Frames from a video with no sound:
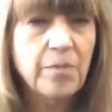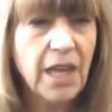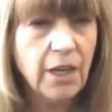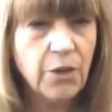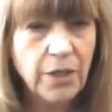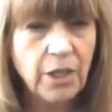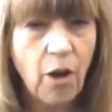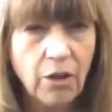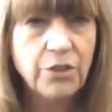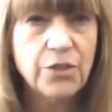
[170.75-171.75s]
that you can
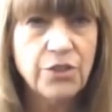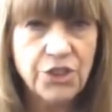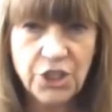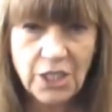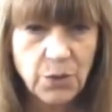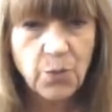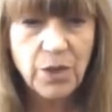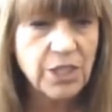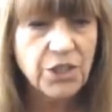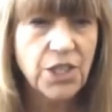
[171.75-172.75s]
alter just
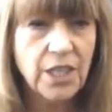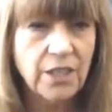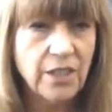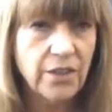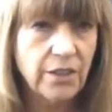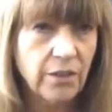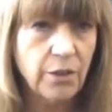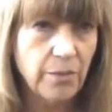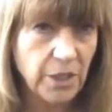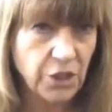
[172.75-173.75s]
one gene in the
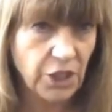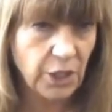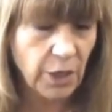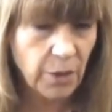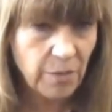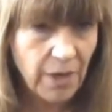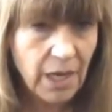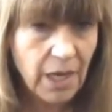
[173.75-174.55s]
human genome,